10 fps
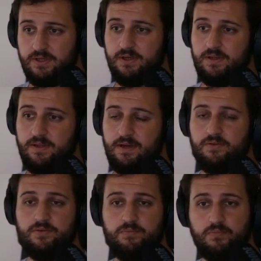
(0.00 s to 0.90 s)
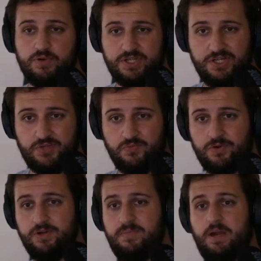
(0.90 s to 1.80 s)
Now, the Protection
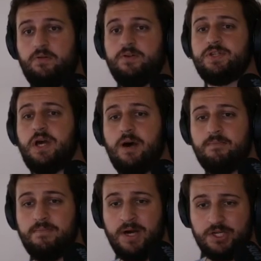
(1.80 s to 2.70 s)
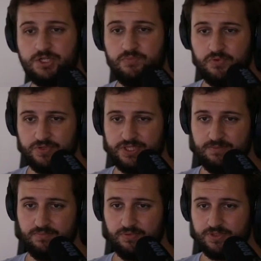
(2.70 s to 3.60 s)
Warrior macros are much more
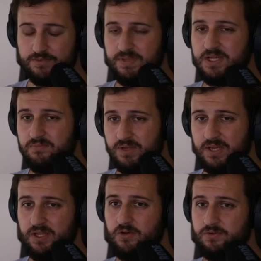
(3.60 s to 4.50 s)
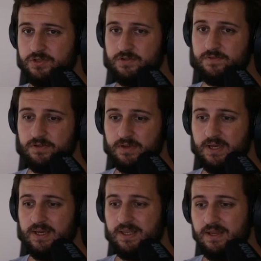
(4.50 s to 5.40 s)
simple. To be completely honest with you,
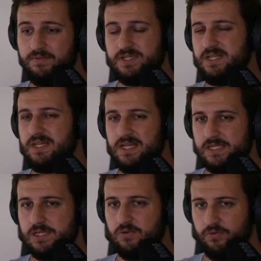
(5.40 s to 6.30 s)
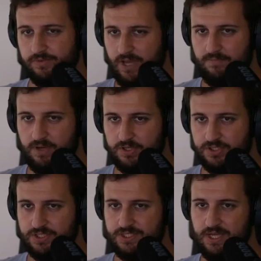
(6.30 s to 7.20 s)
there really isn't all that
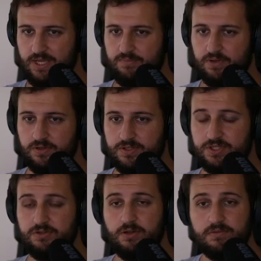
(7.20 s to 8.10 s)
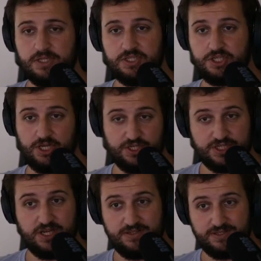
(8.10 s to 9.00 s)
much to say because you don't need to change
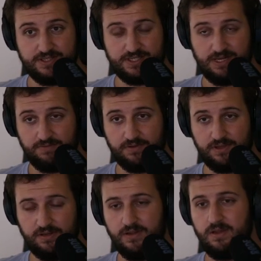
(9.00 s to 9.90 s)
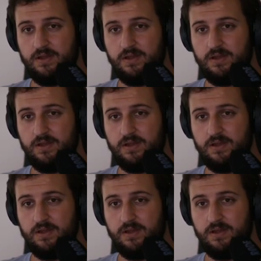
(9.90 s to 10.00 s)
stances and everything.